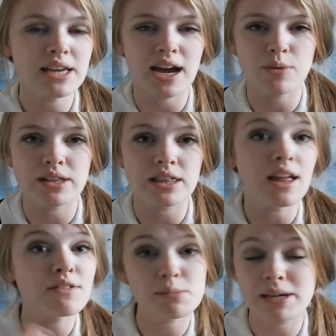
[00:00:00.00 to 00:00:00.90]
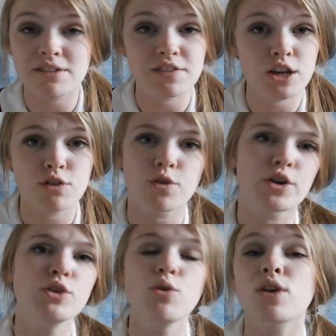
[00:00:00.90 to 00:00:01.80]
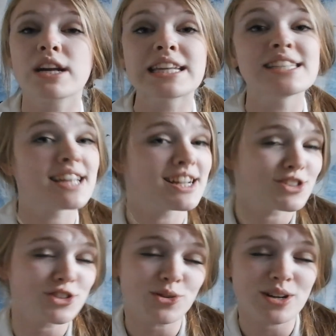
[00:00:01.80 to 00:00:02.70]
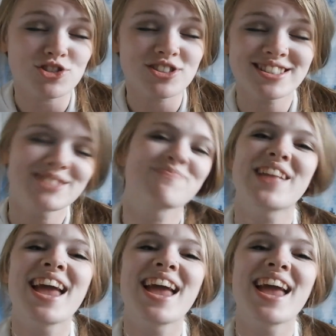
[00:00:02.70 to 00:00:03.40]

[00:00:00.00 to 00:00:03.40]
I would love to make a video for you, or at least answer your questions.